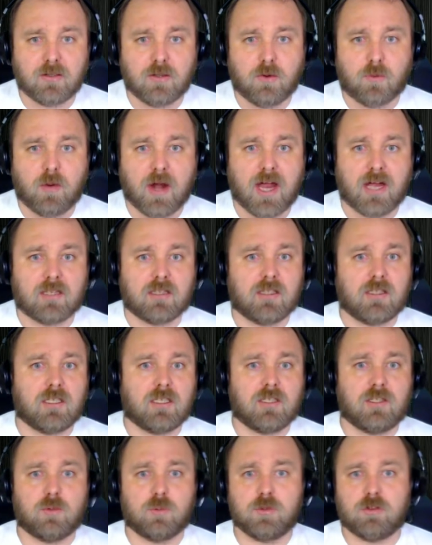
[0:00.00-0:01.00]

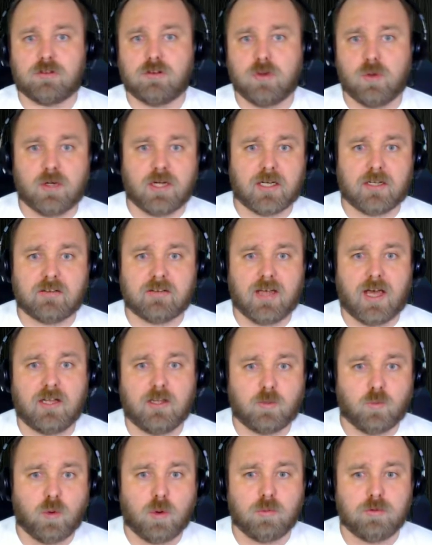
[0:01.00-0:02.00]
correctly. There was no kind of
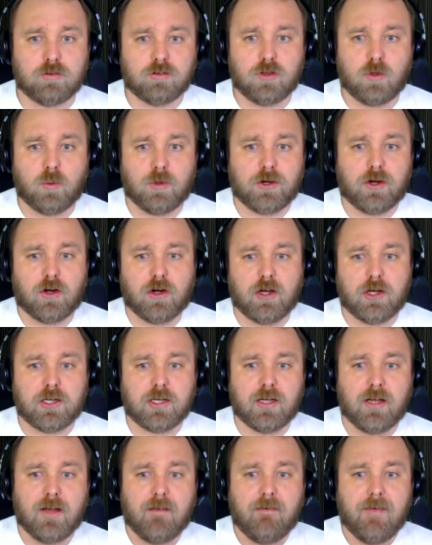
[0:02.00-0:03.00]
telling what was going
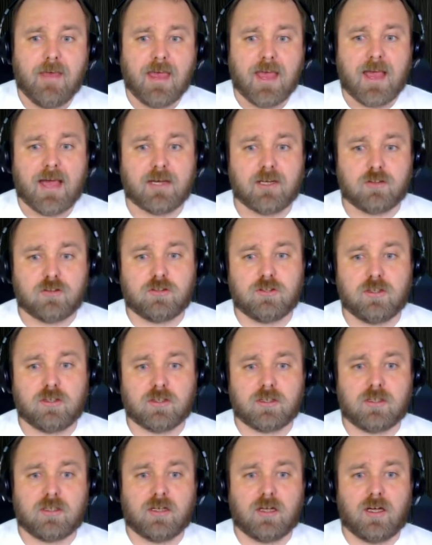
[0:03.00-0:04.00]
on, and it
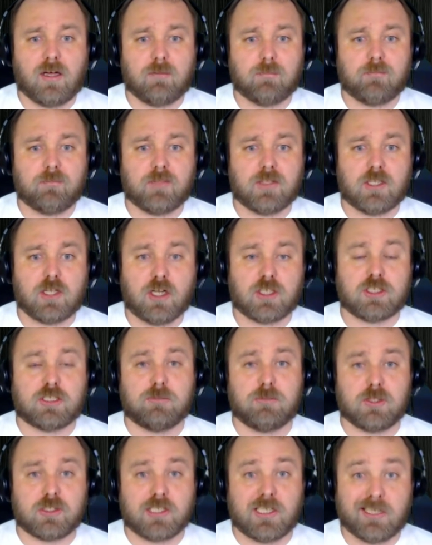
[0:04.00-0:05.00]
took
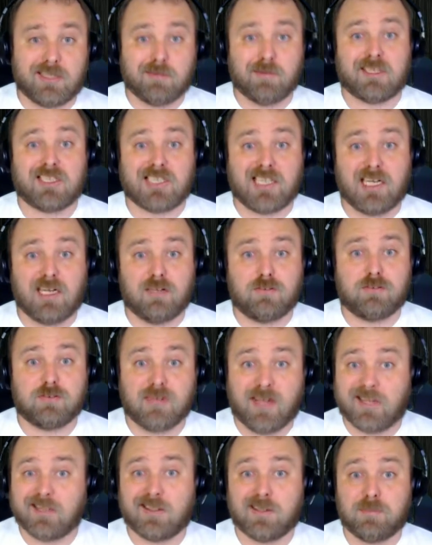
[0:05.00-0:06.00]
customers like myself,
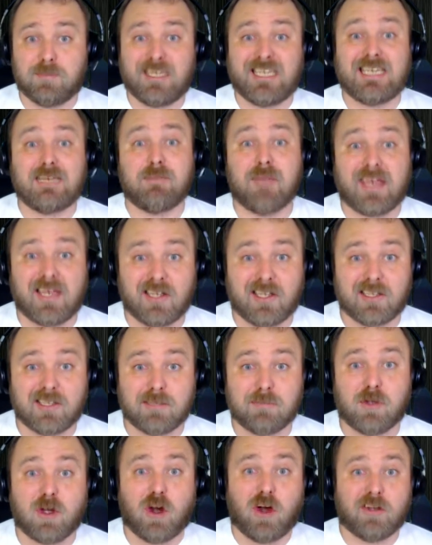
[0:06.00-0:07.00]
ended up emailing
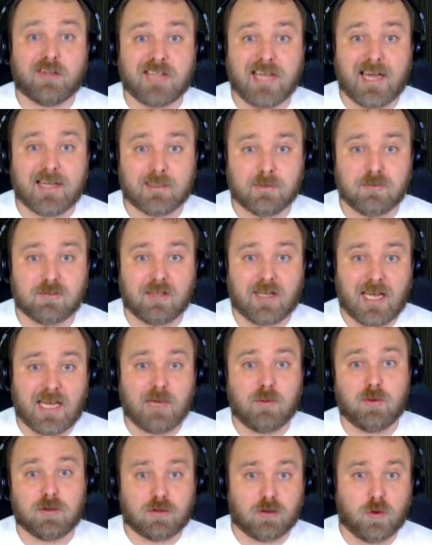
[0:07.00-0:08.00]
them, contacting them, saying, hey,
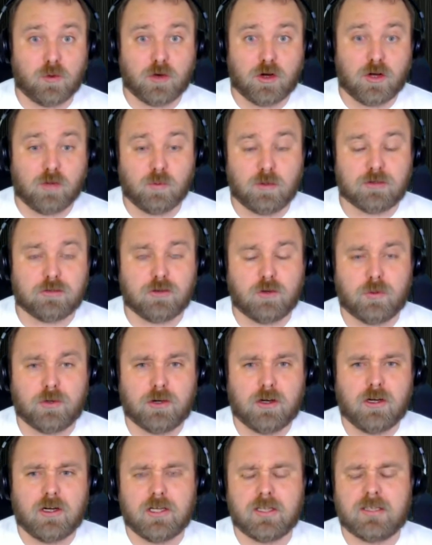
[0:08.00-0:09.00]
what's going
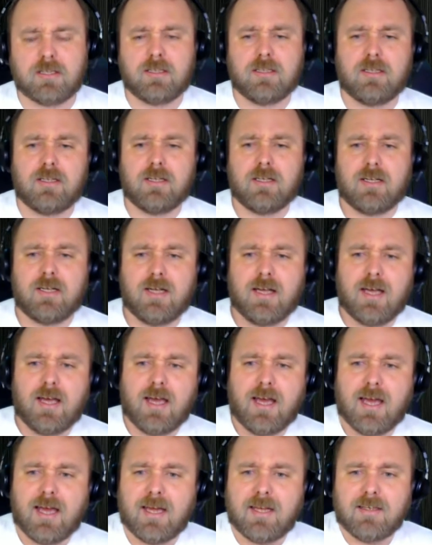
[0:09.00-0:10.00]
on.
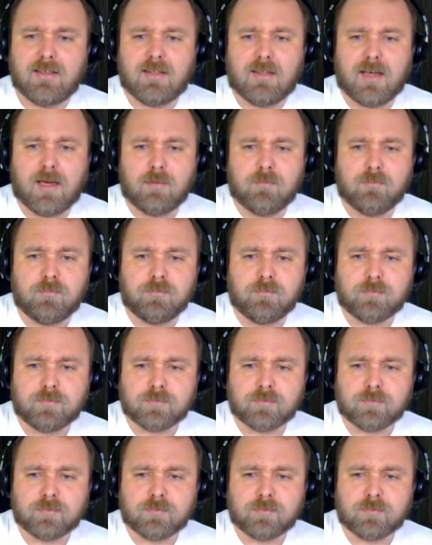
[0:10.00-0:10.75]
And